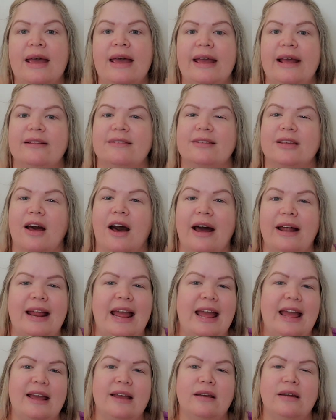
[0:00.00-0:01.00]
It's got
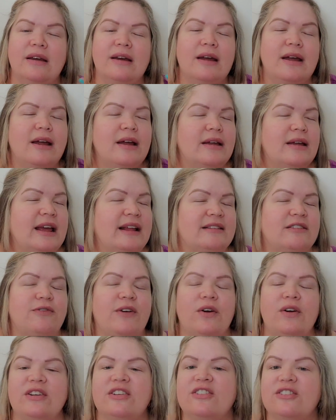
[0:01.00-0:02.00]
a, it's
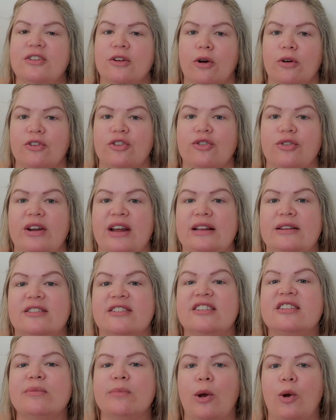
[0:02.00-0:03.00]
very sultry, it's
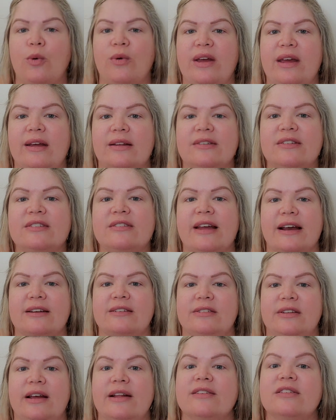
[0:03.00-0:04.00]
smoky, it's
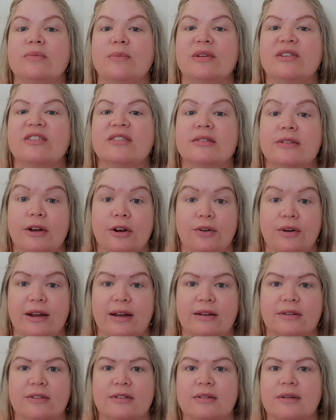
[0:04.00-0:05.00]
sexy, it's
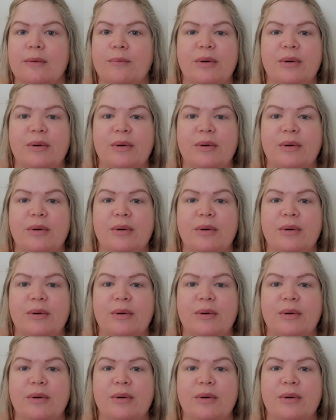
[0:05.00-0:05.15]
mysterious,